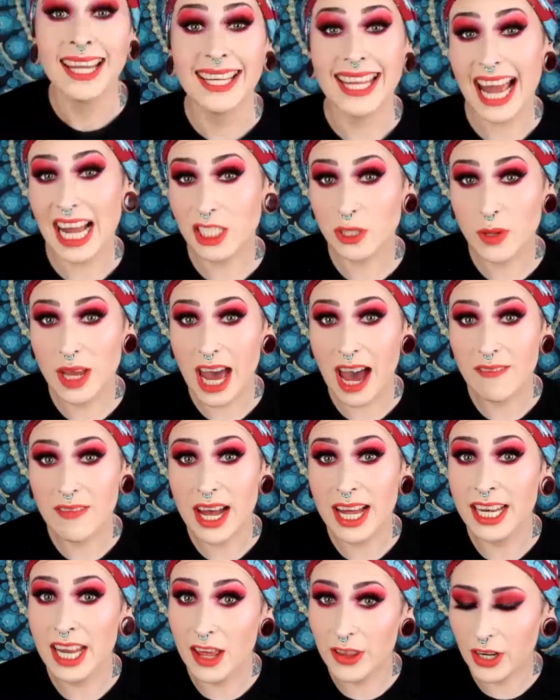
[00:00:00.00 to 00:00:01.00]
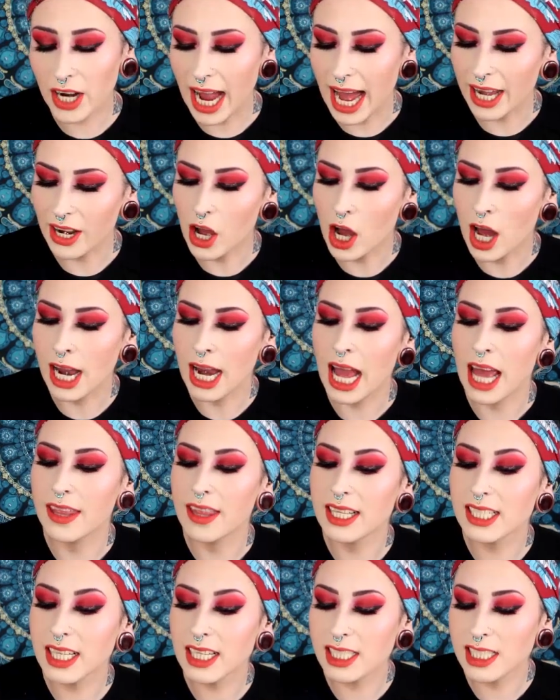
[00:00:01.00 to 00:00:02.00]
Next, we have another add-on,
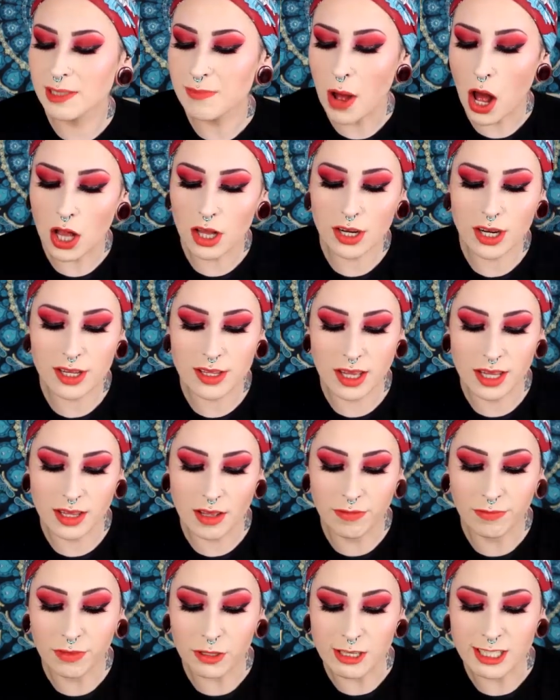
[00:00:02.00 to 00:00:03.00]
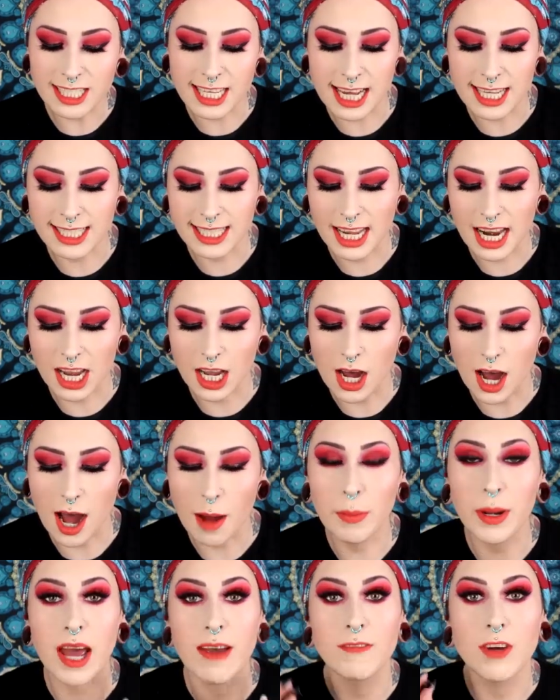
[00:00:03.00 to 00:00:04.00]
and this is smaller than the full size that I
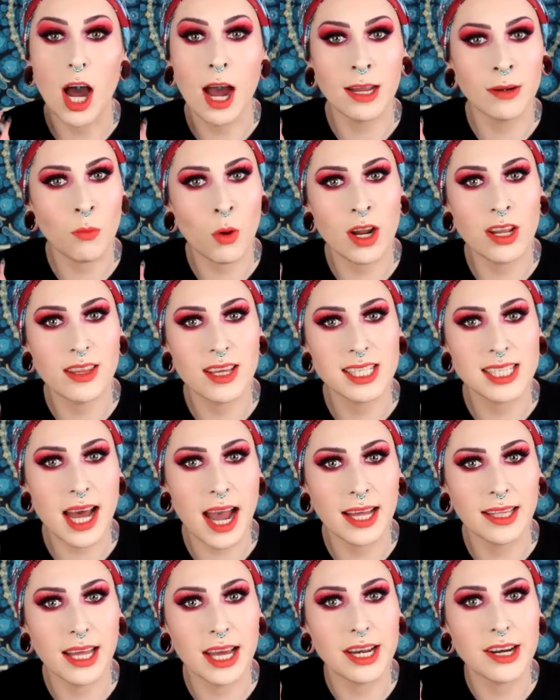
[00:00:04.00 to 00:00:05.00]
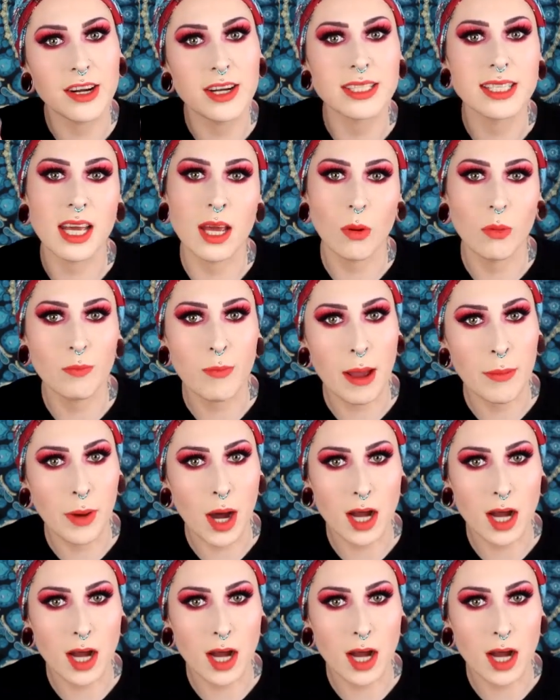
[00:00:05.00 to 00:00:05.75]
got, but I've gotten one of these eyeliners in my